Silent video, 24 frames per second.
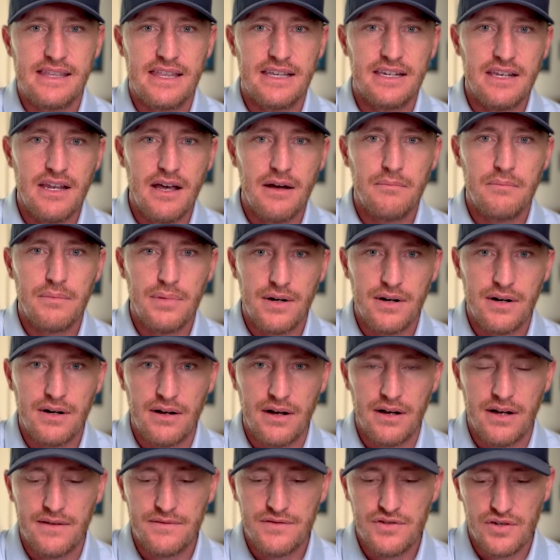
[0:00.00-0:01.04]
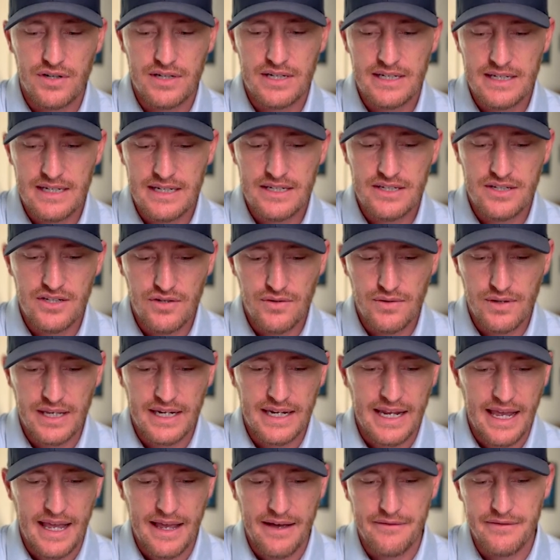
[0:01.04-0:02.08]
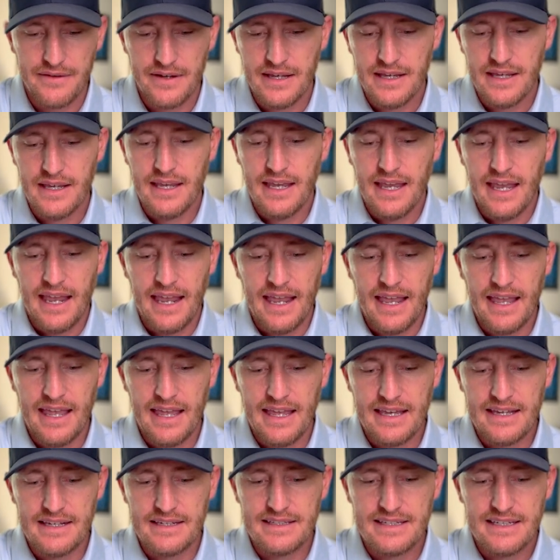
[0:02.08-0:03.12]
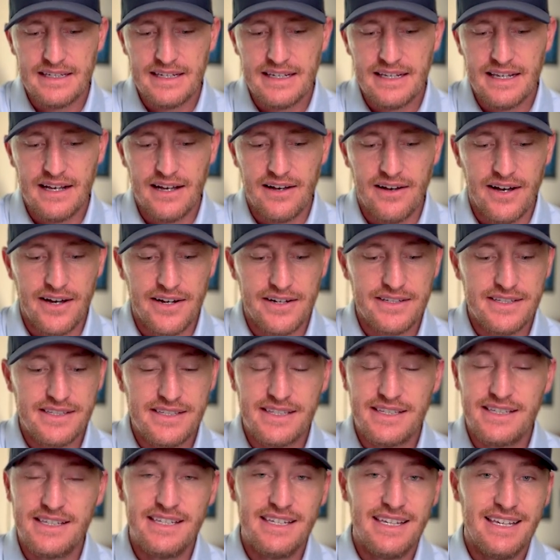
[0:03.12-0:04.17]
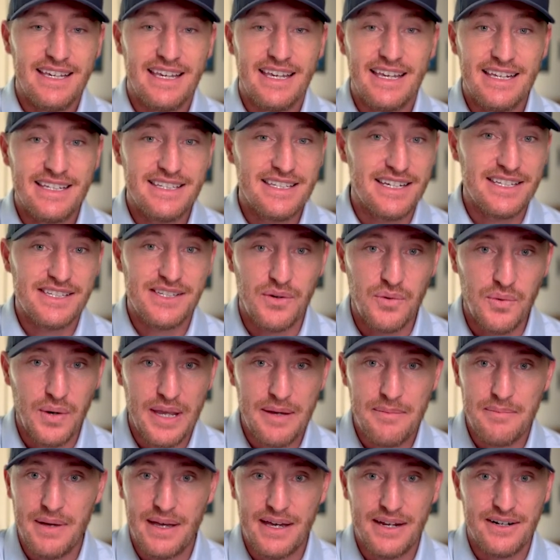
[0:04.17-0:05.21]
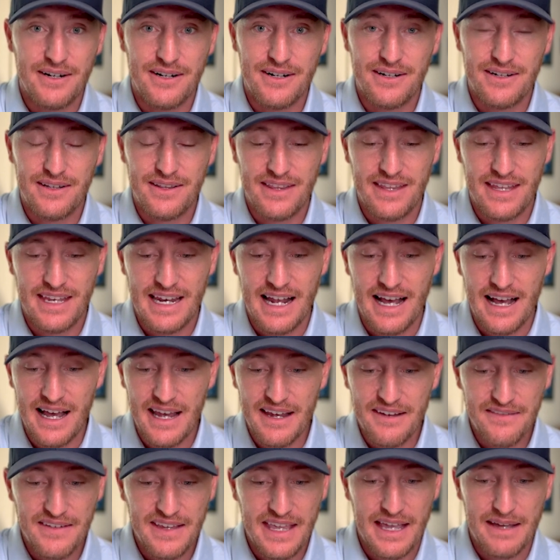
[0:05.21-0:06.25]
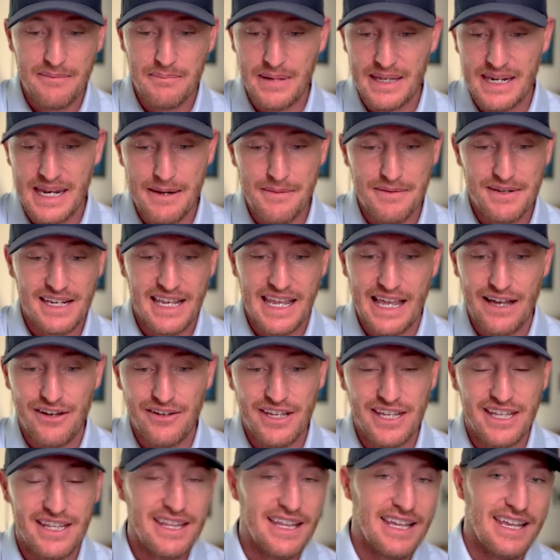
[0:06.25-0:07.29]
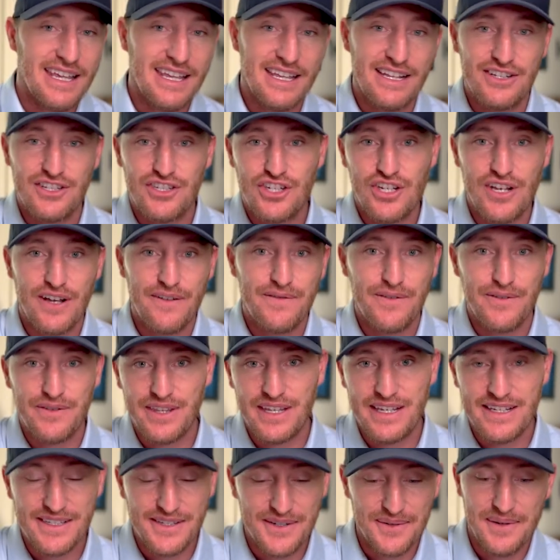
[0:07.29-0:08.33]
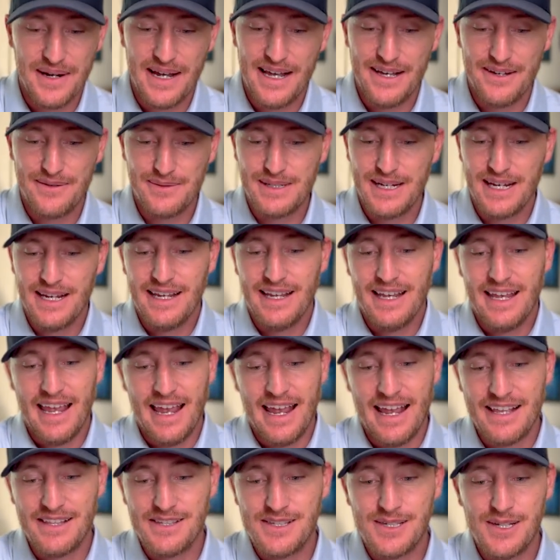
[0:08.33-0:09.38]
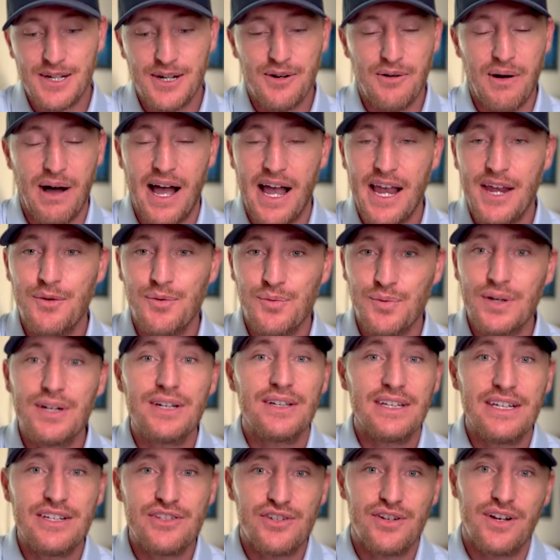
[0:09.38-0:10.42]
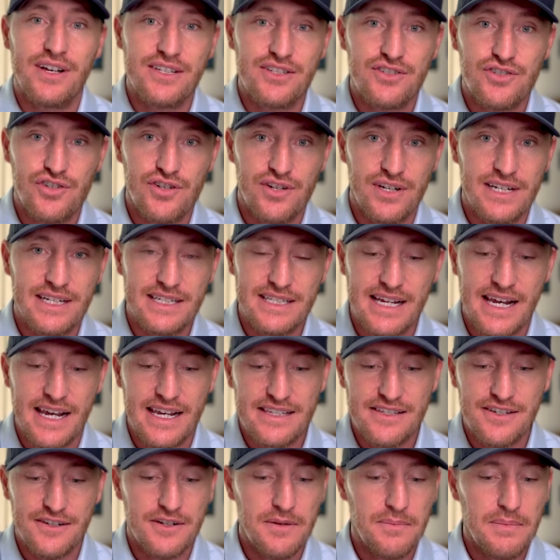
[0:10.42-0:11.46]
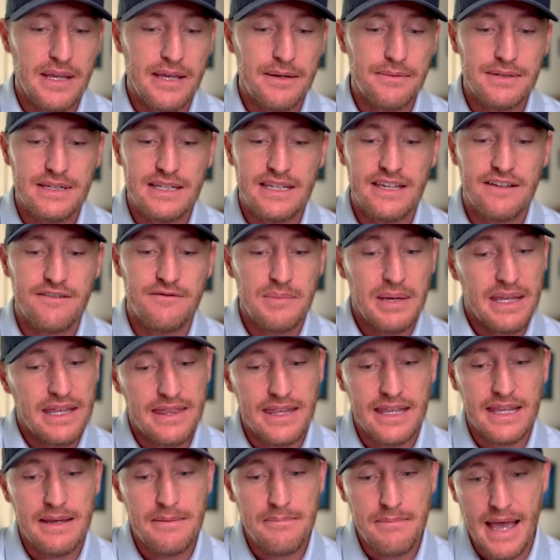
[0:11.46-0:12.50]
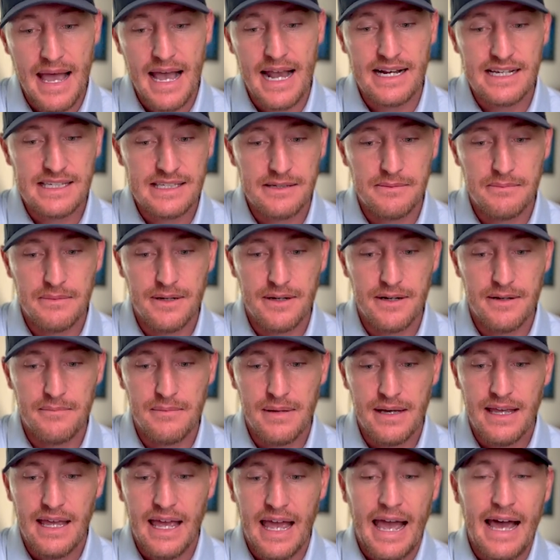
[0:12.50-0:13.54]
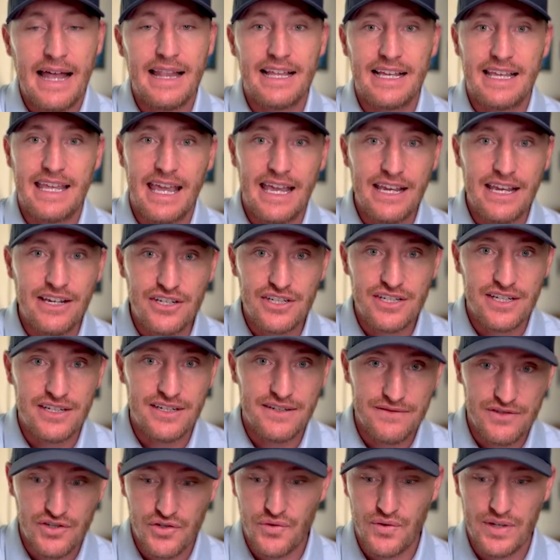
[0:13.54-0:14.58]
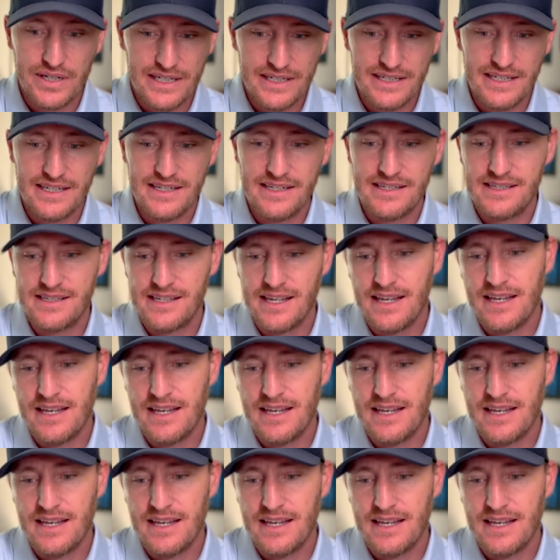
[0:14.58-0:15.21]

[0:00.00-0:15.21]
the number of Trinities you can have. And honestly, it does it way better than I've been able to calculate and shuffle things around. And so I really trust Trinityzer to be able to give me the maximum allocation of Trinities.